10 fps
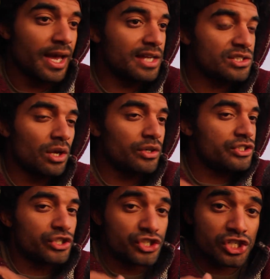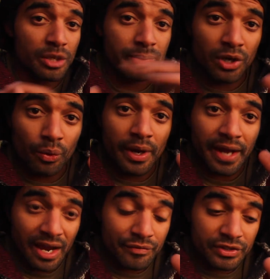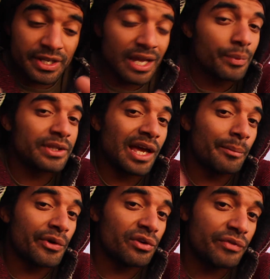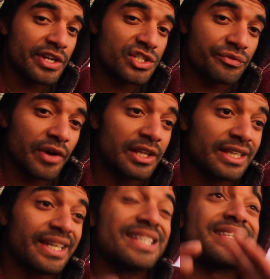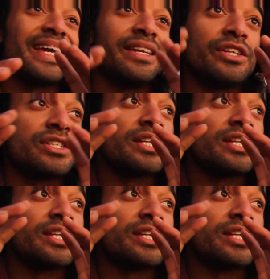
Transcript: As long as you're chipping away every day, when that motivation finally kicks in,